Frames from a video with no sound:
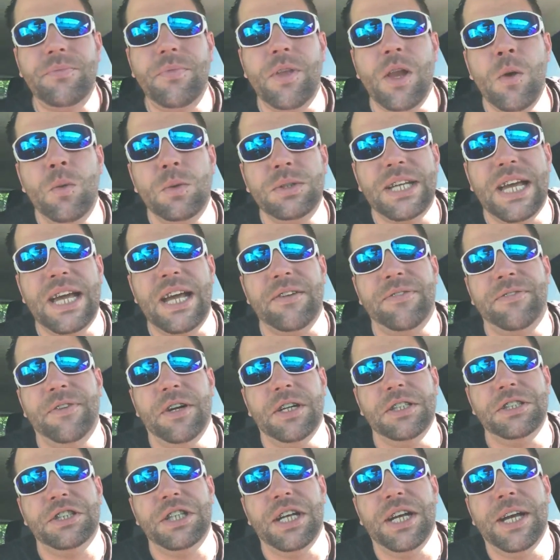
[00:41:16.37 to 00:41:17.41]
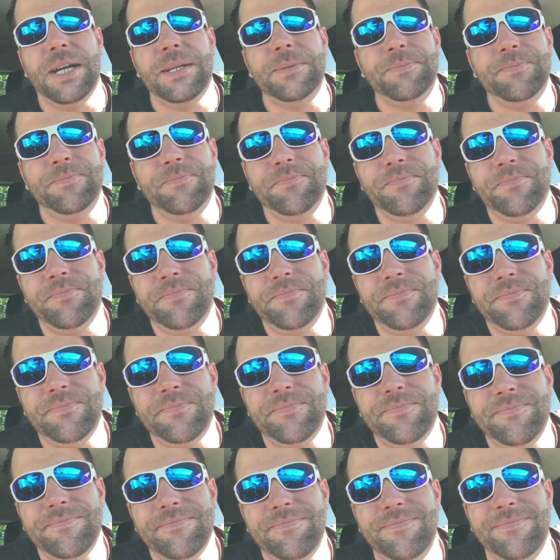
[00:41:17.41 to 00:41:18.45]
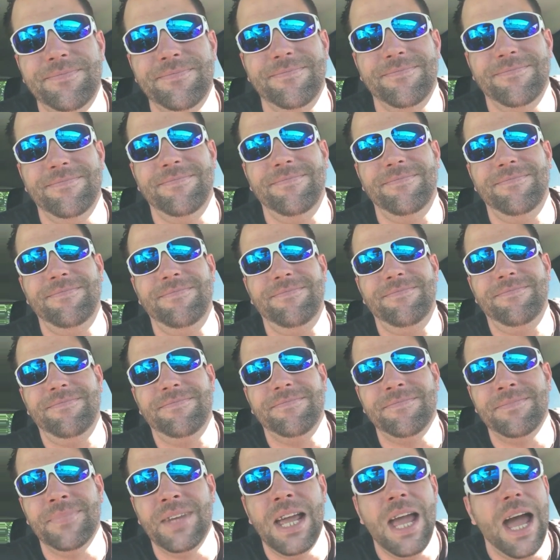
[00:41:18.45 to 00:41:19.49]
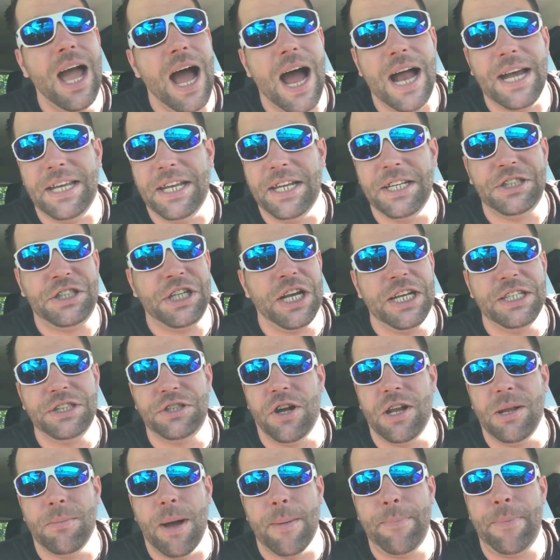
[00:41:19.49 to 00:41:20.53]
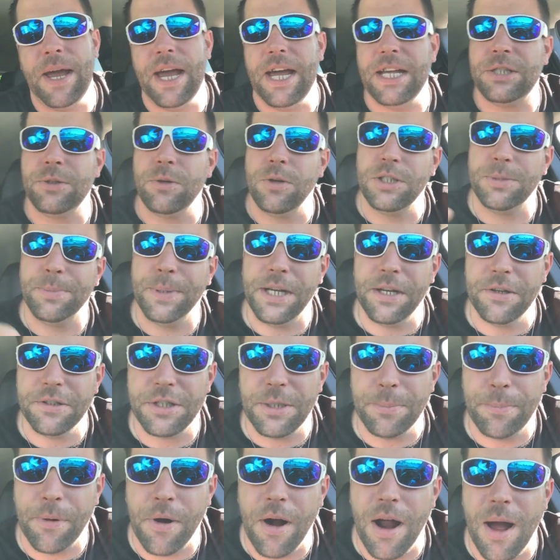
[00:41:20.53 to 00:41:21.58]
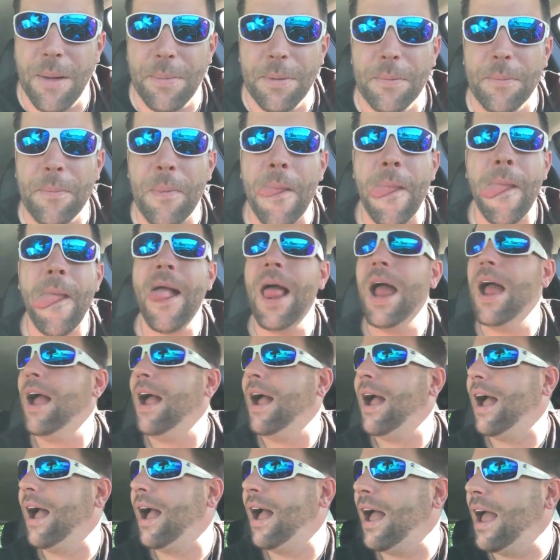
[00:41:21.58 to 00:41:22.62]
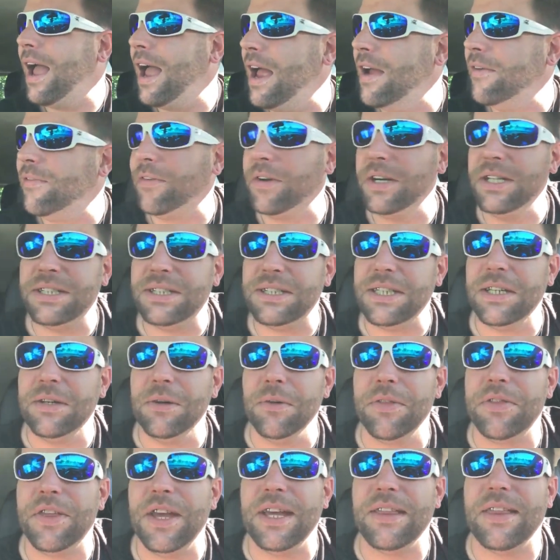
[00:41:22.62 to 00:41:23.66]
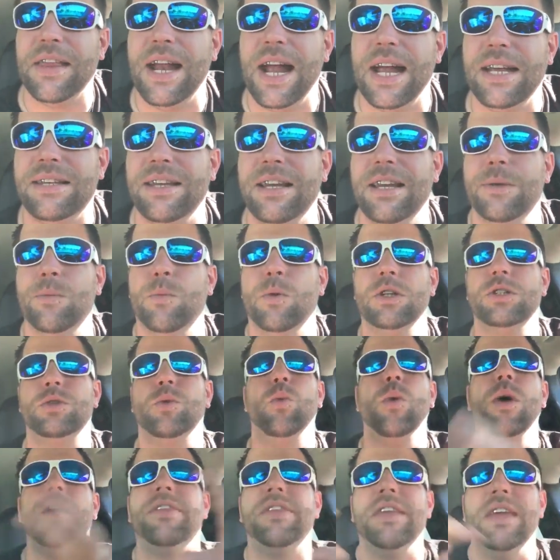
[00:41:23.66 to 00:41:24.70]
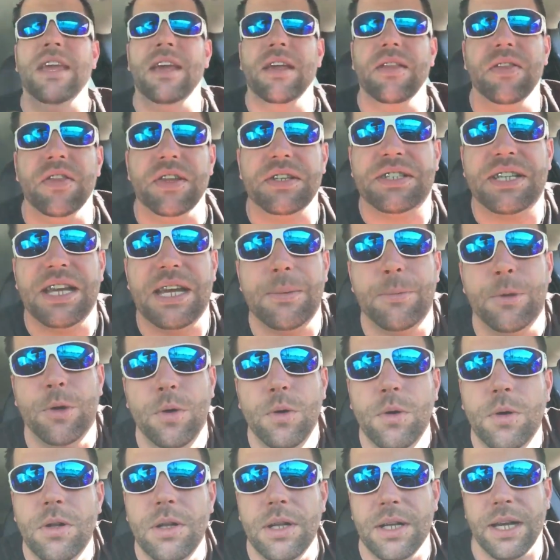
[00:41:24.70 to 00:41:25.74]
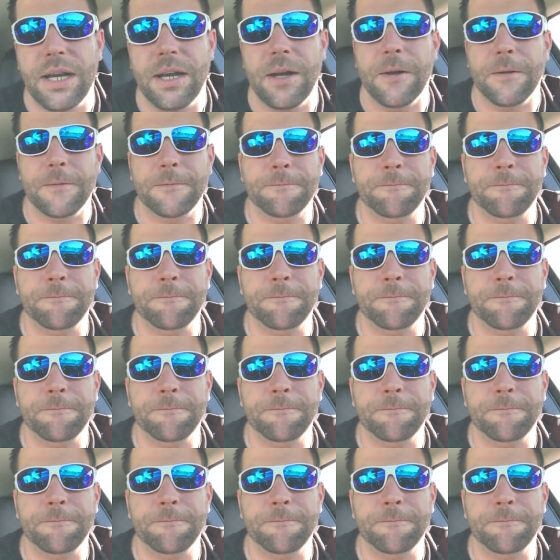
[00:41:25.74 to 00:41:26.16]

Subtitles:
Was that a fun chat? I did change all of my passwords, but here's the problem. Every single thing that I did was within the same Google account.